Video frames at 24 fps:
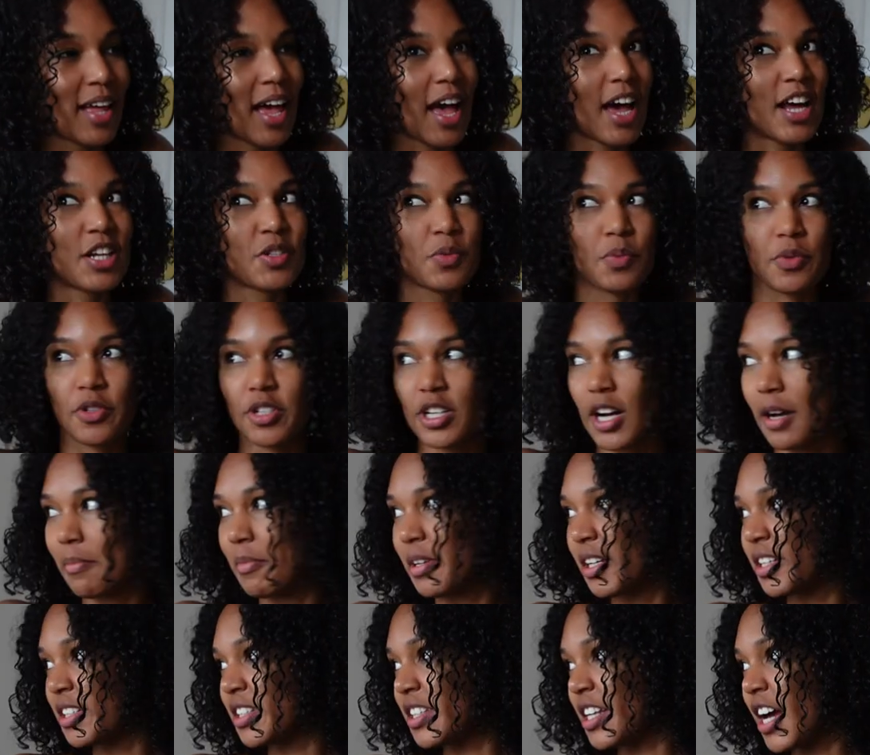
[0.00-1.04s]
as we're
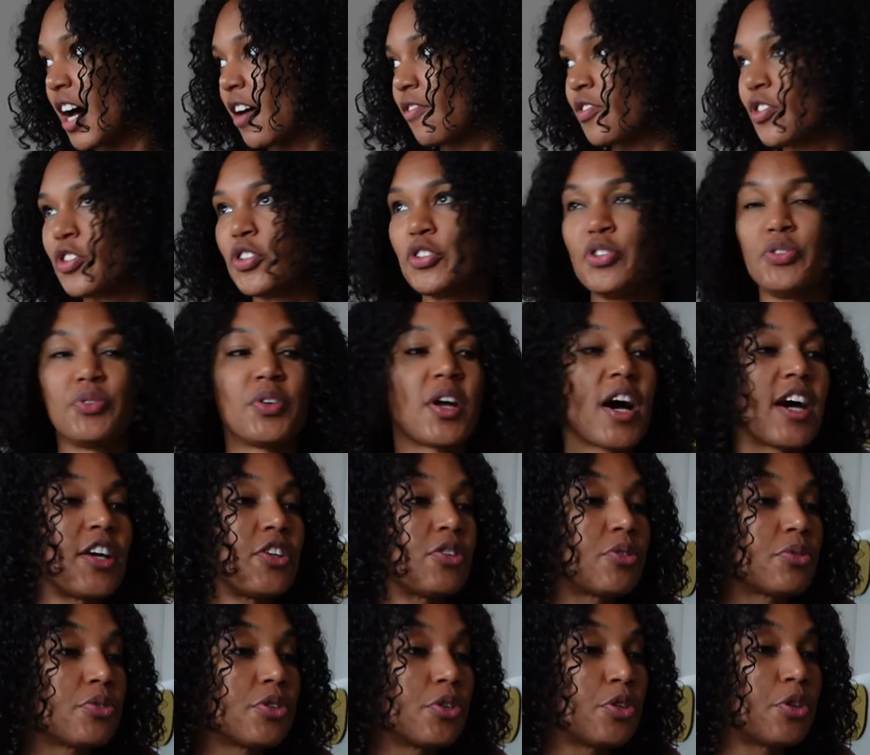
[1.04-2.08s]
coming into the afternoon. I
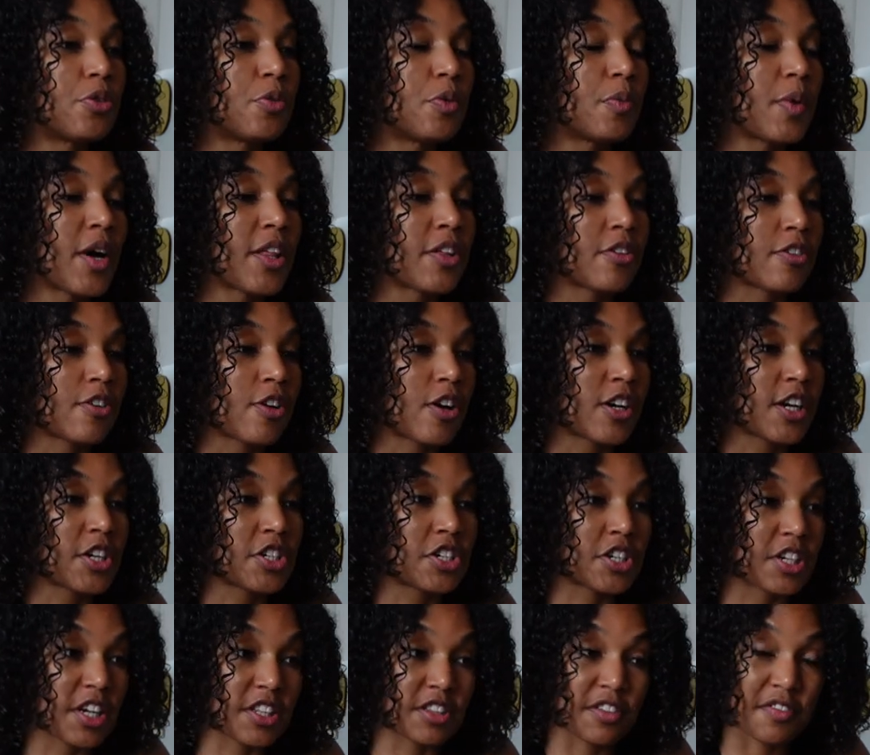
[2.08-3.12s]
don't know whether or not I
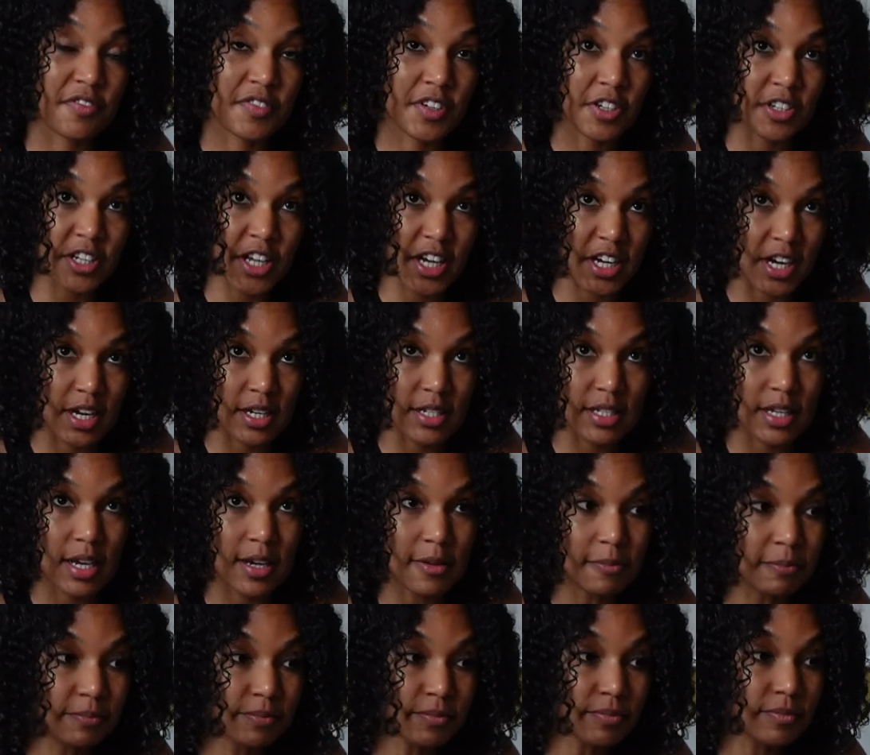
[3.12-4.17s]
should get the fill, like I
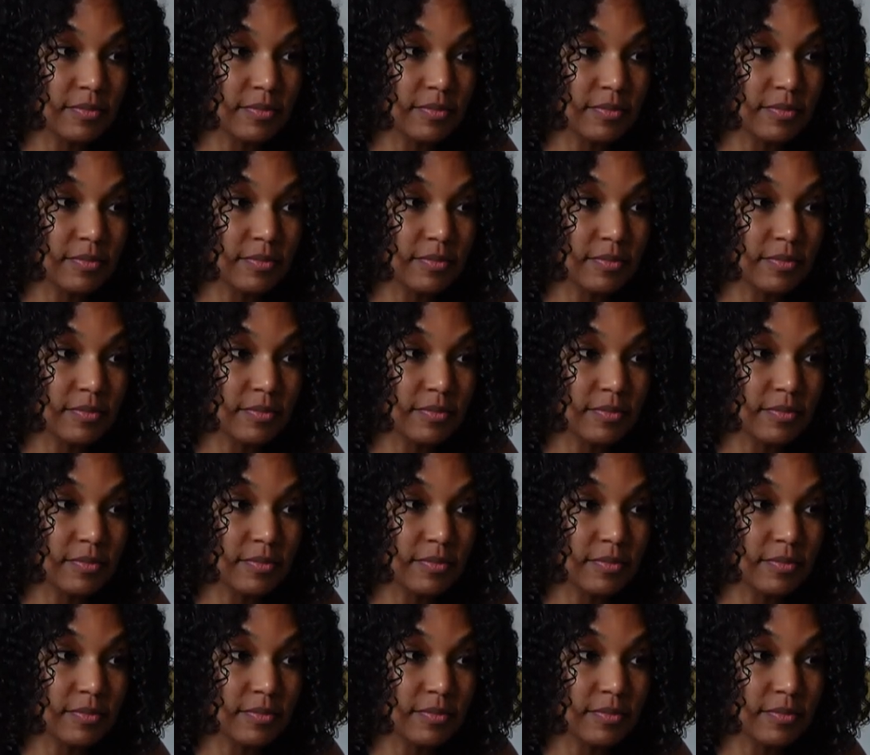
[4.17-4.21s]
said,